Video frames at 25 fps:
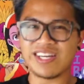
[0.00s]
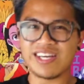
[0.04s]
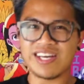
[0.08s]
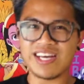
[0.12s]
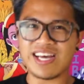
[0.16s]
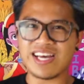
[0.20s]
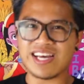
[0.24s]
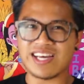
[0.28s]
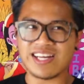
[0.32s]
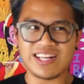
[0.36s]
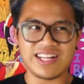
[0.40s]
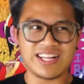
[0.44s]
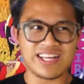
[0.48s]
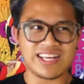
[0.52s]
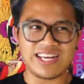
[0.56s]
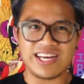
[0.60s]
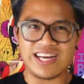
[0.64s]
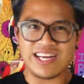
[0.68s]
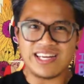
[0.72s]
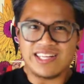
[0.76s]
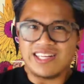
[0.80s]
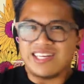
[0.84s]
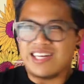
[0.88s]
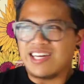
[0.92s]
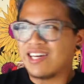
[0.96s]
And like
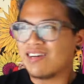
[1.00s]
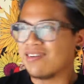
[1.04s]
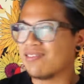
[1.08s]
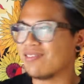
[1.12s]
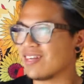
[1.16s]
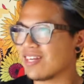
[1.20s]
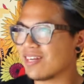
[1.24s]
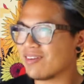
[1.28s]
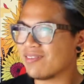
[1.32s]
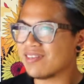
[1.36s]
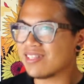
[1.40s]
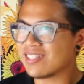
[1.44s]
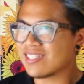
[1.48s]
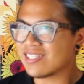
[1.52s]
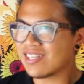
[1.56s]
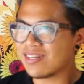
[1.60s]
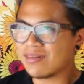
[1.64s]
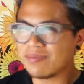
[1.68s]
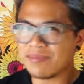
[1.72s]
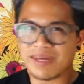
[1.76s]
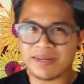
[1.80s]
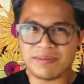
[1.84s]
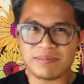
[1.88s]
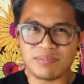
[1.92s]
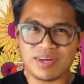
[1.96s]
I, I, when I was
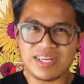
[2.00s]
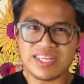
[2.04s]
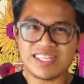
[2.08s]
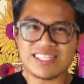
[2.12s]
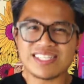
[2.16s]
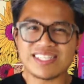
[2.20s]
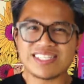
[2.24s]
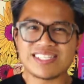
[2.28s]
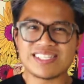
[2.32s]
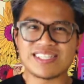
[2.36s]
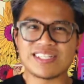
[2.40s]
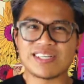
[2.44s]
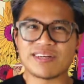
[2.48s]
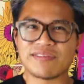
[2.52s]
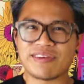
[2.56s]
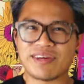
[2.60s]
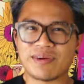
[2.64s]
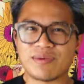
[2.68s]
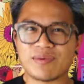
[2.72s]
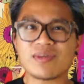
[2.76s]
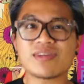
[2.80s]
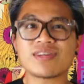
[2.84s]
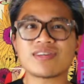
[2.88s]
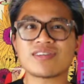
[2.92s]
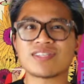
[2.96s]
on my breaks and stuff
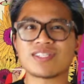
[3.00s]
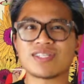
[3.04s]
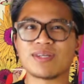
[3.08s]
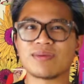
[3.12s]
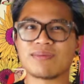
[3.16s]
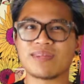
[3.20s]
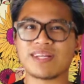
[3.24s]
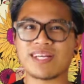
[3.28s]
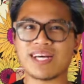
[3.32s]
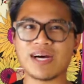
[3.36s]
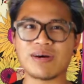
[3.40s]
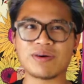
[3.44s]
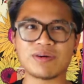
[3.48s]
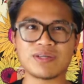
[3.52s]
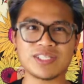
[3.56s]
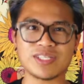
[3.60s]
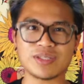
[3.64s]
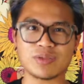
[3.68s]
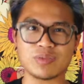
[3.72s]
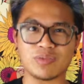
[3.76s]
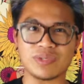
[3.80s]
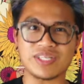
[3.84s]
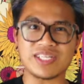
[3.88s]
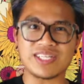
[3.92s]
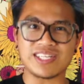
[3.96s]
at work or something, I would
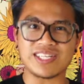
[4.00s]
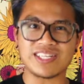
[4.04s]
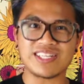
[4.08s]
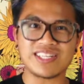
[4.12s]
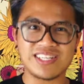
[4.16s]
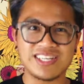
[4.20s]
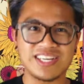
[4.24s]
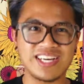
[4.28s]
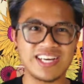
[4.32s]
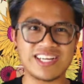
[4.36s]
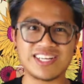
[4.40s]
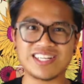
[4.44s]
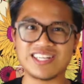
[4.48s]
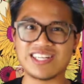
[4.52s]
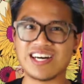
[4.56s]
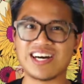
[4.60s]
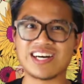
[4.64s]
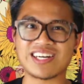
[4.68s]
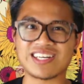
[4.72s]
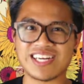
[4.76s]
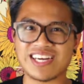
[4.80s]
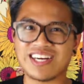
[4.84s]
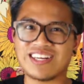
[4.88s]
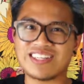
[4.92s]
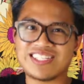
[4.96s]
just read it and
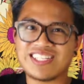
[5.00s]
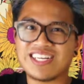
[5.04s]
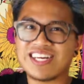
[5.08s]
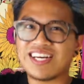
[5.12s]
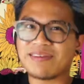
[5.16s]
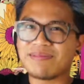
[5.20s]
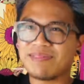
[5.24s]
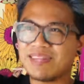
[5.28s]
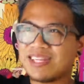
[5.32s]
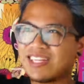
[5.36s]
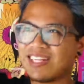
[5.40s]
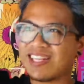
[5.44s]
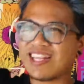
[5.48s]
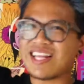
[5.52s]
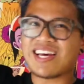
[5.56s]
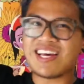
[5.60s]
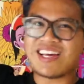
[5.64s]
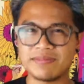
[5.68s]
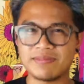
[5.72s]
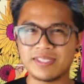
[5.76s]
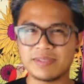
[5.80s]
knock out time like that.